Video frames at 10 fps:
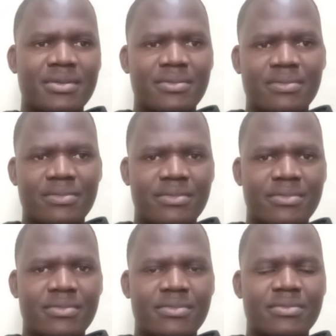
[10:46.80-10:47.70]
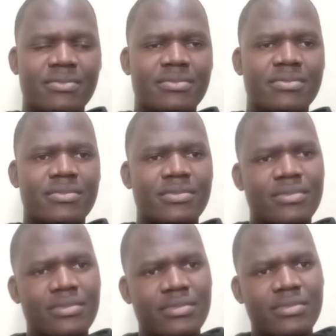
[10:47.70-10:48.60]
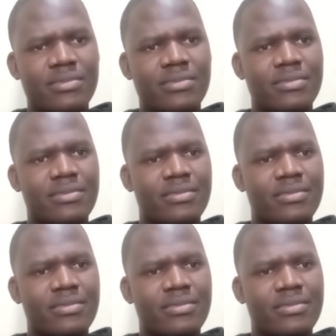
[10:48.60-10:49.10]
(silence)